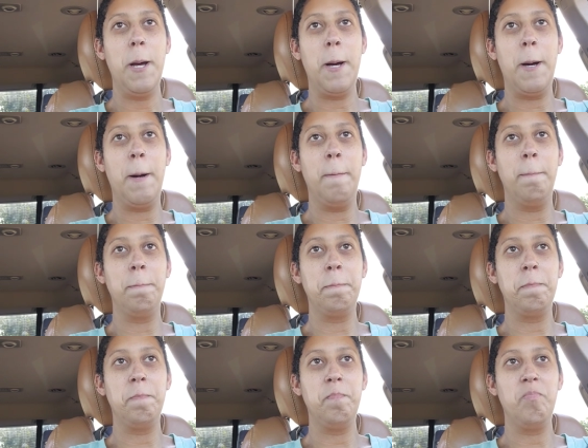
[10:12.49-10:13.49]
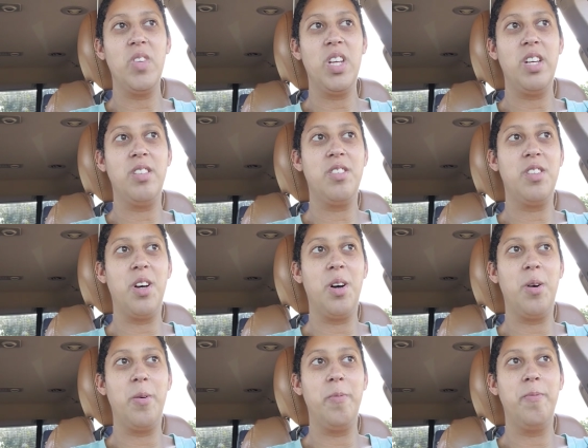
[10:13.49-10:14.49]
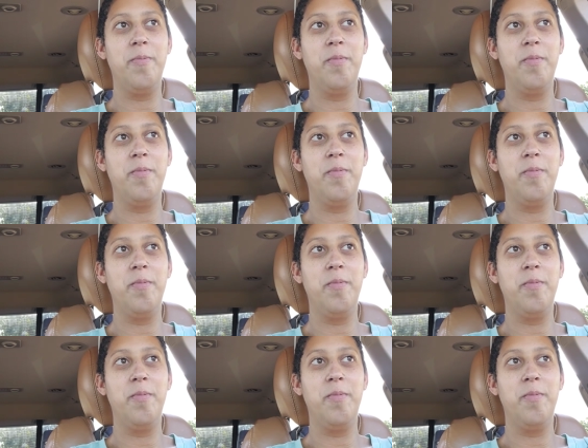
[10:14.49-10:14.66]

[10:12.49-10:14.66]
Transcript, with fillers: Um, and so